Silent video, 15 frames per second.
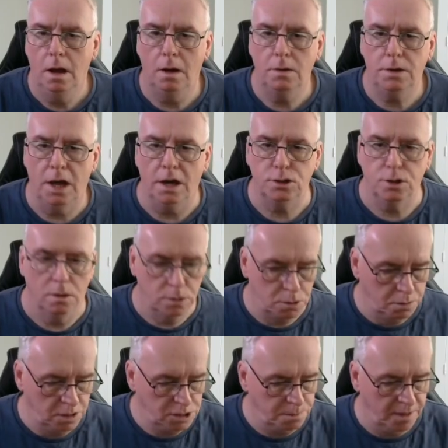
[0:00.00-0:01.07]
Okay, so
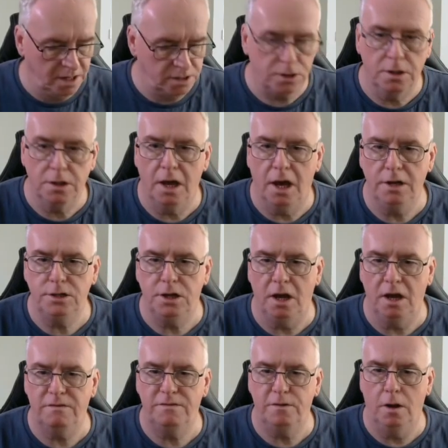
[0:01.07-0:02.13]
switch back to the
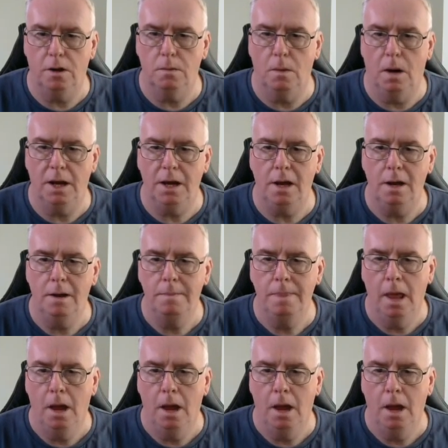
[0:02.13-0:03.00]
HF long wire.